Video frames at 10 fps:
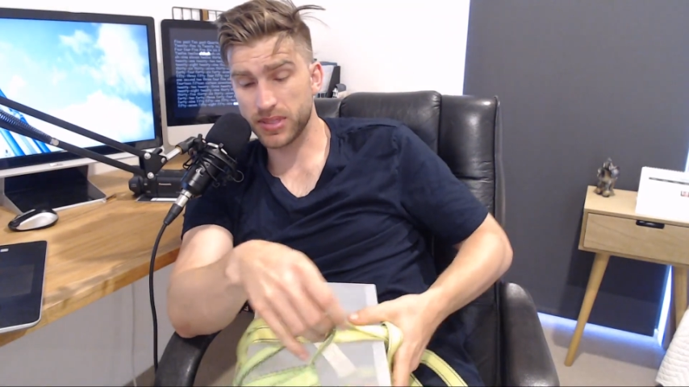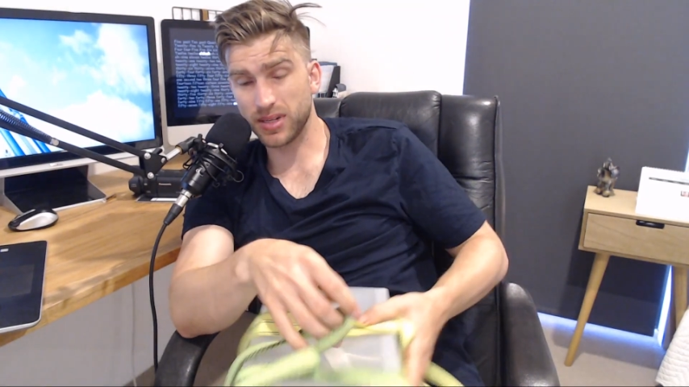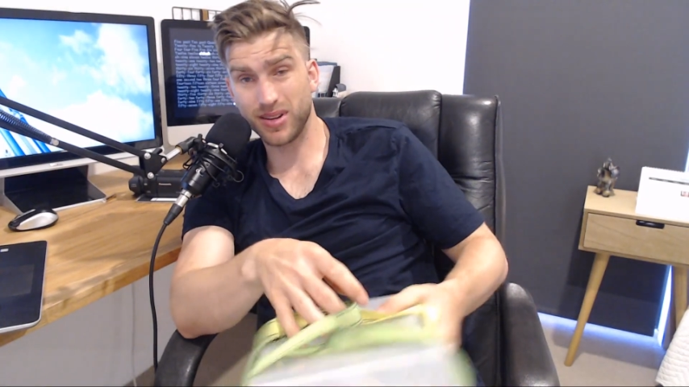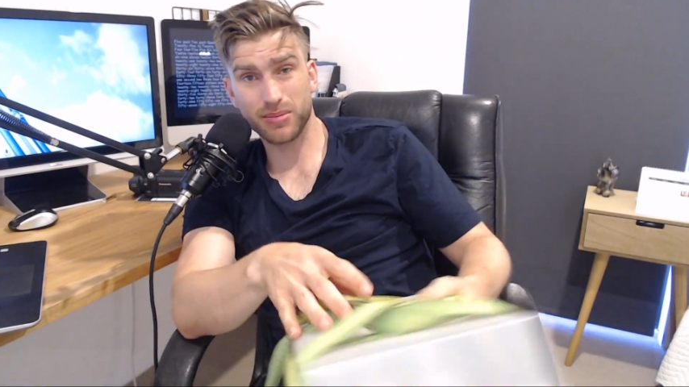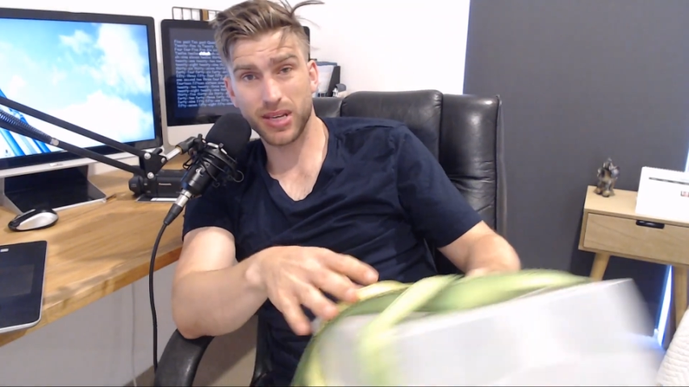I
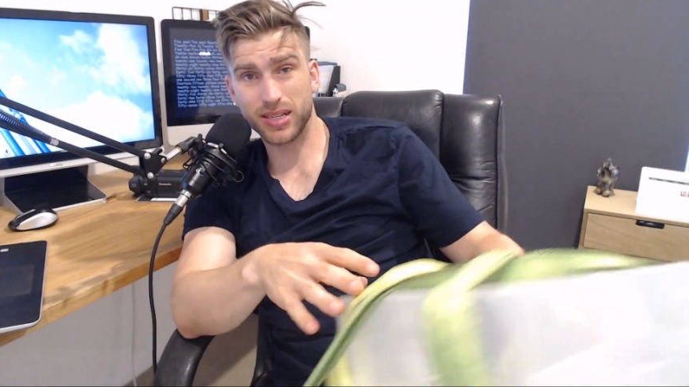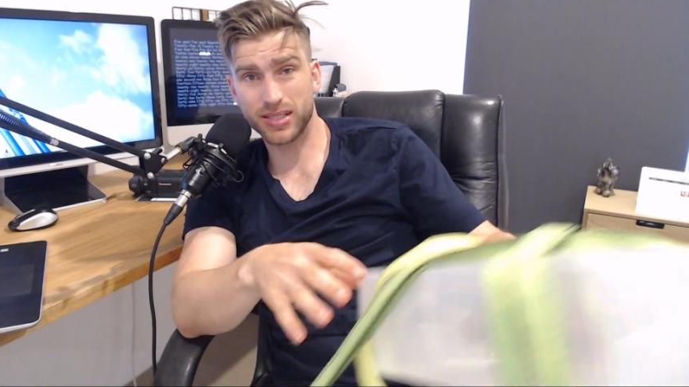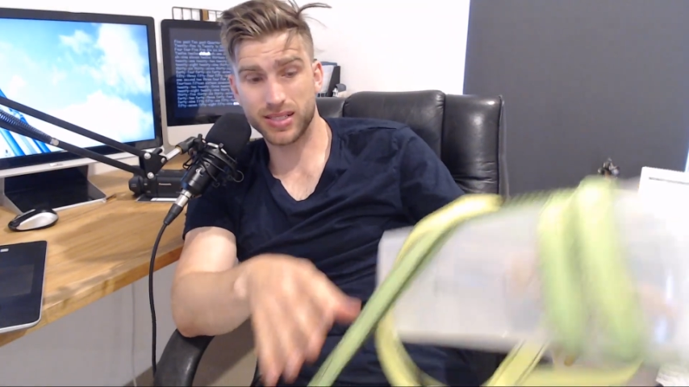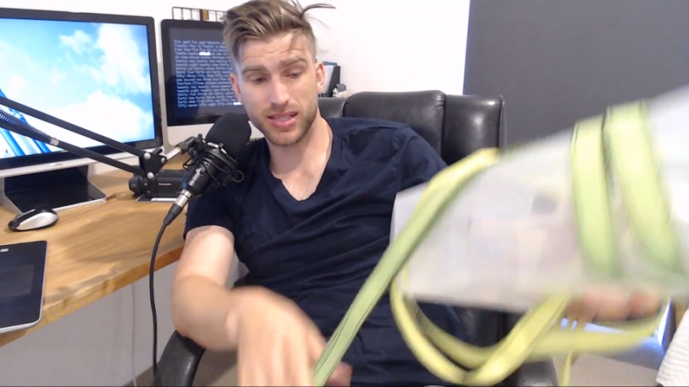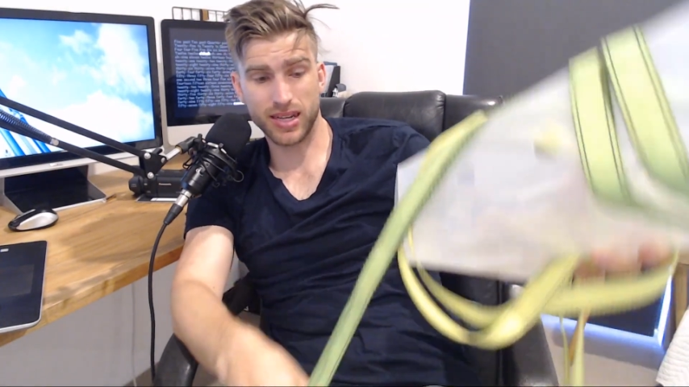hope you
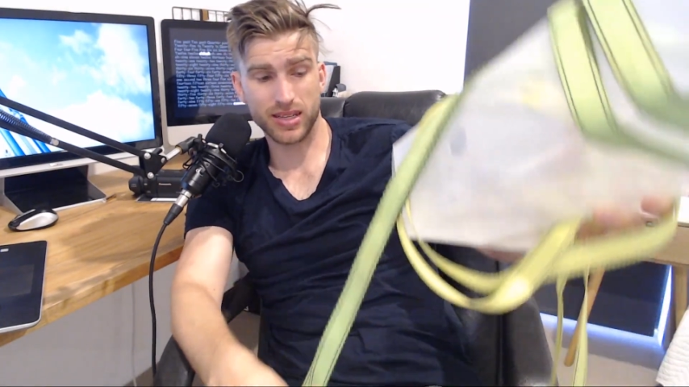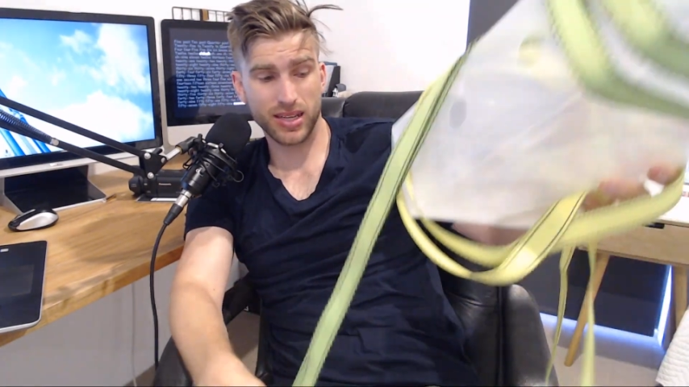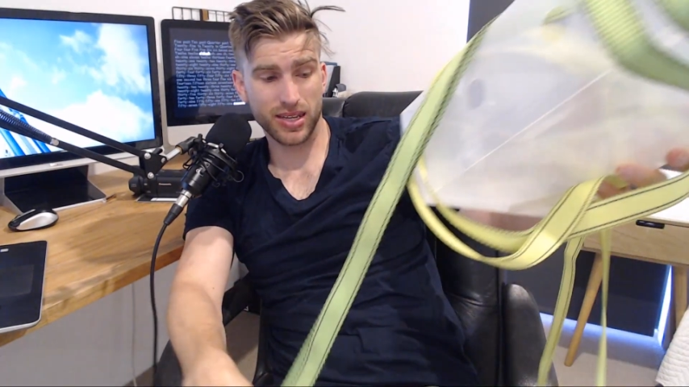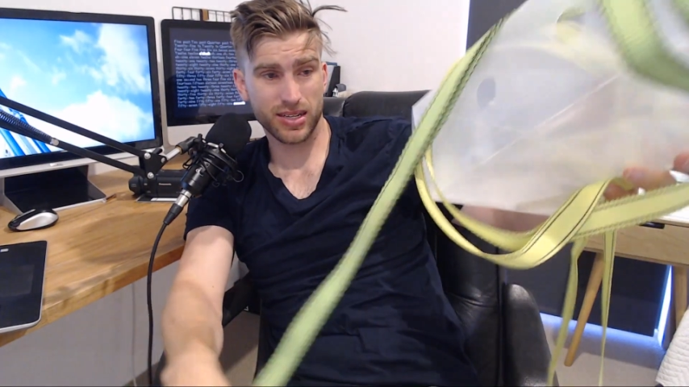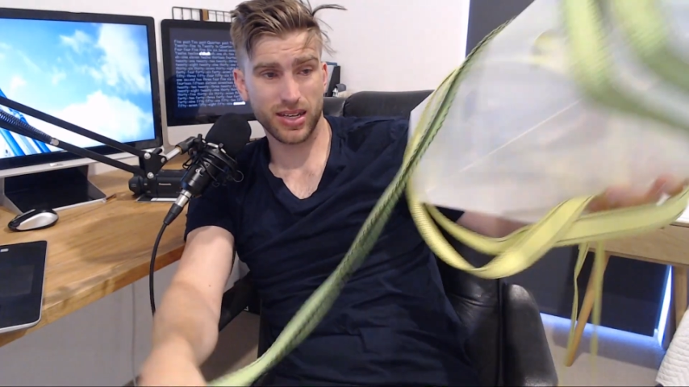understand
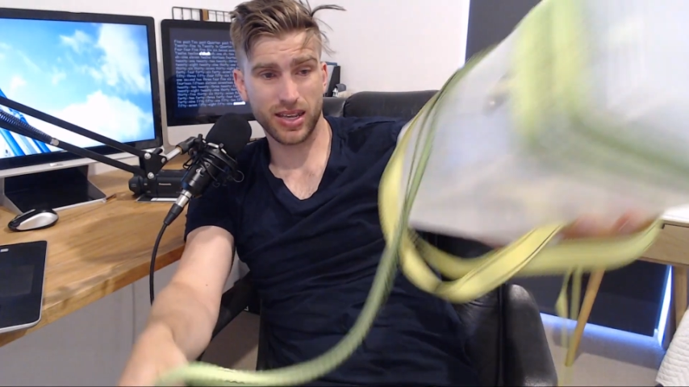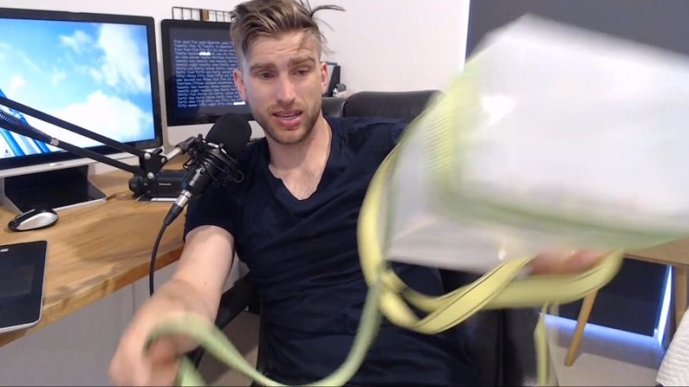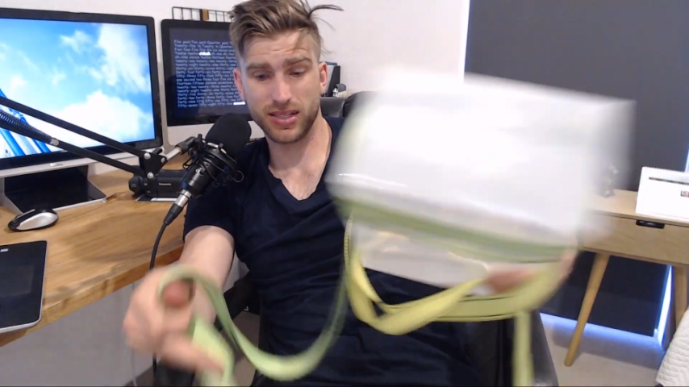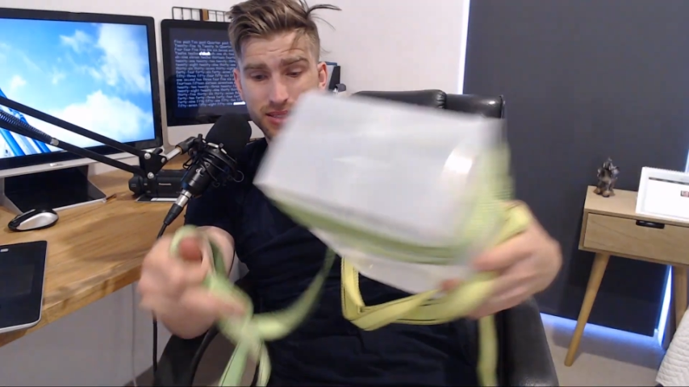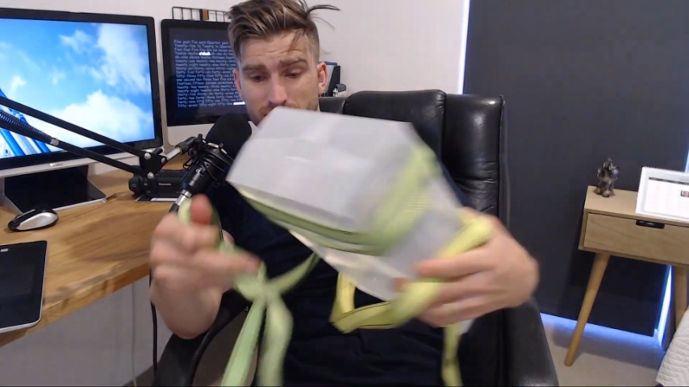that,
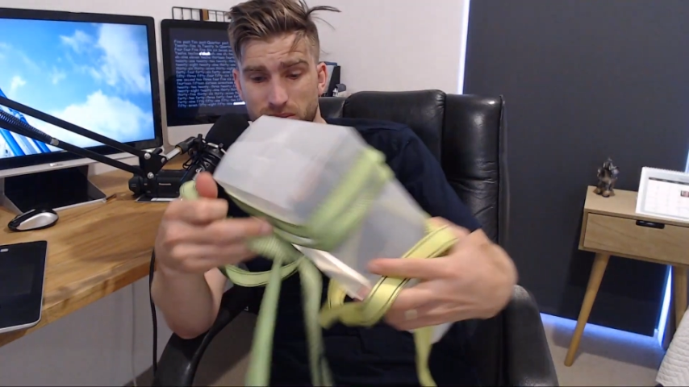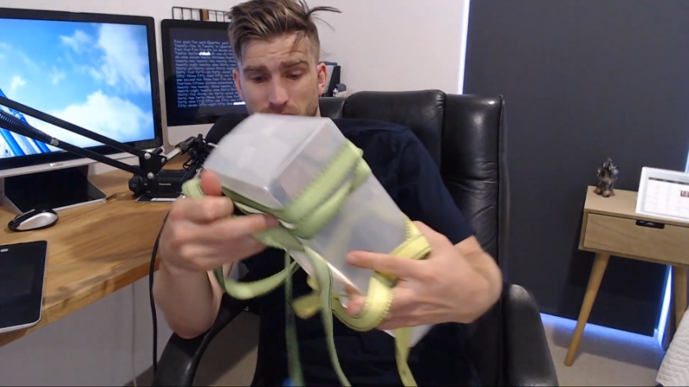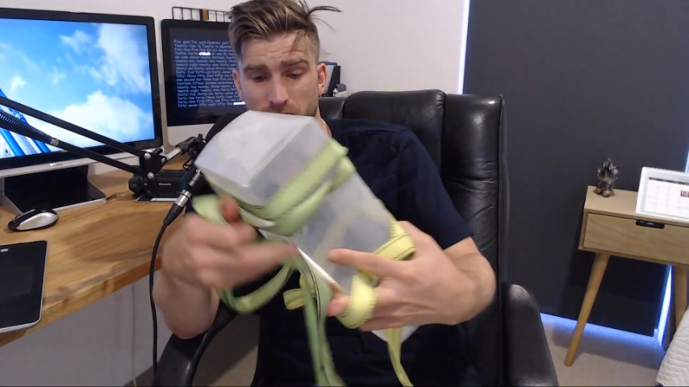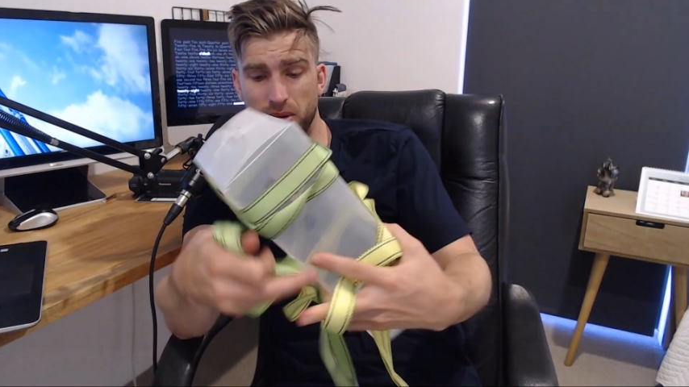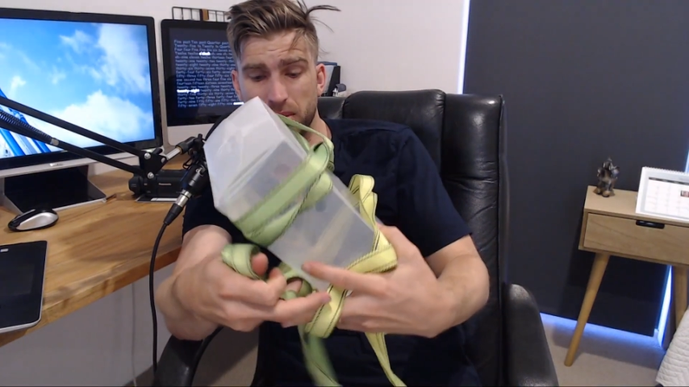and with
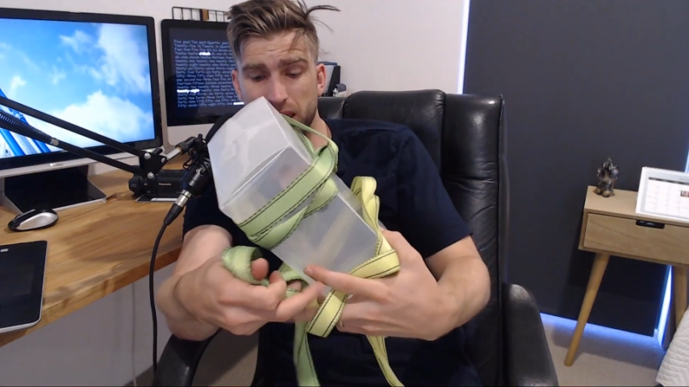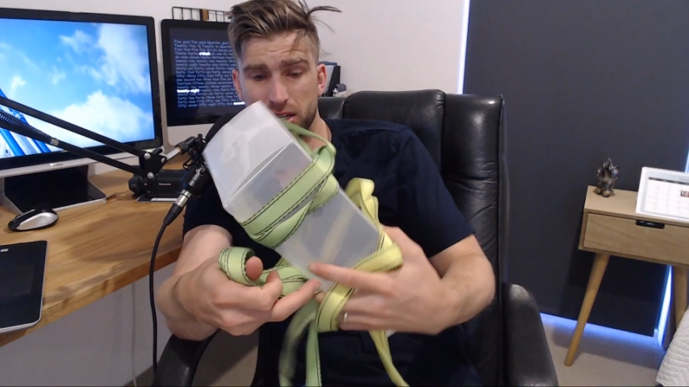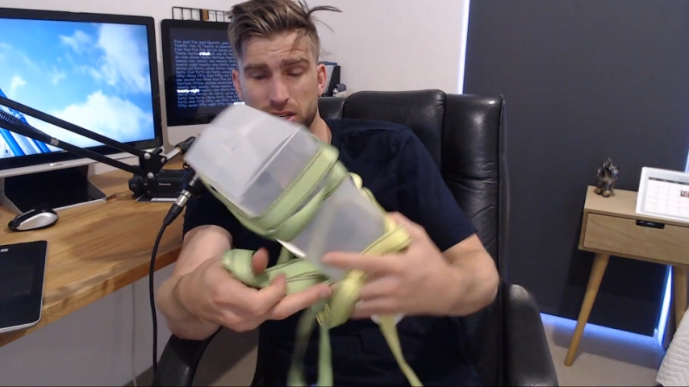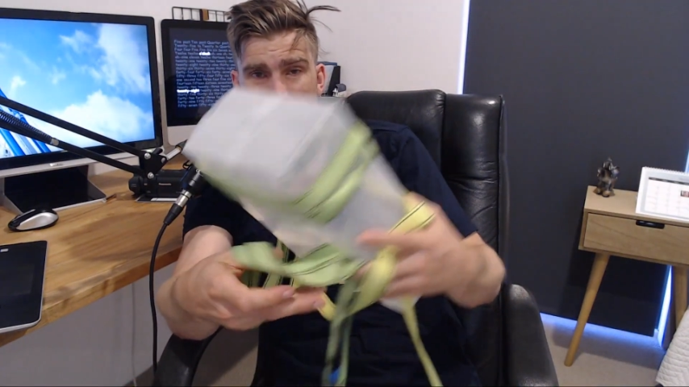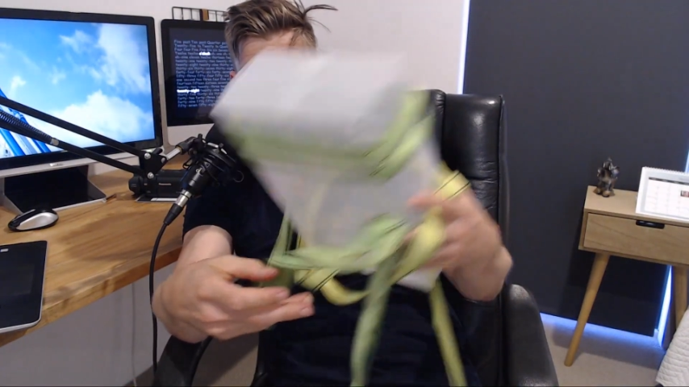my
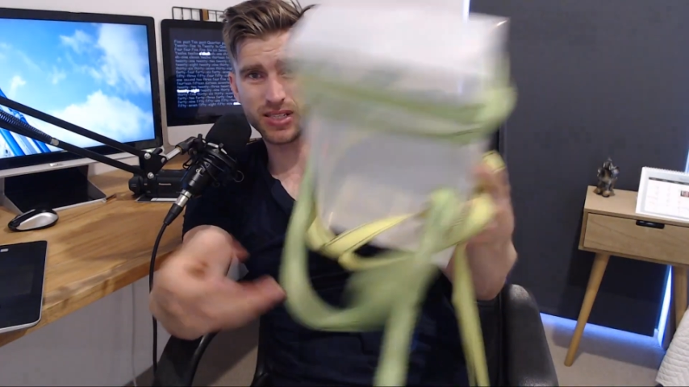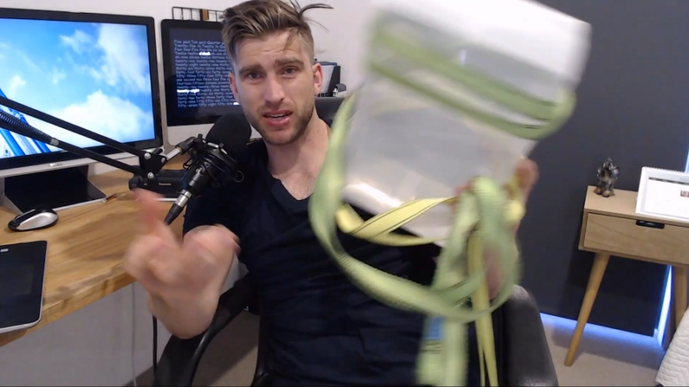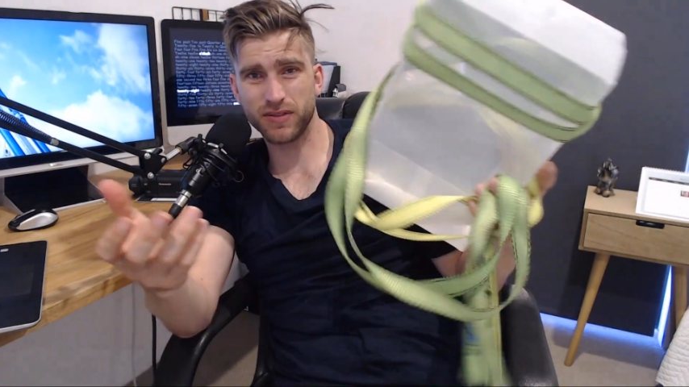makeshift stuff.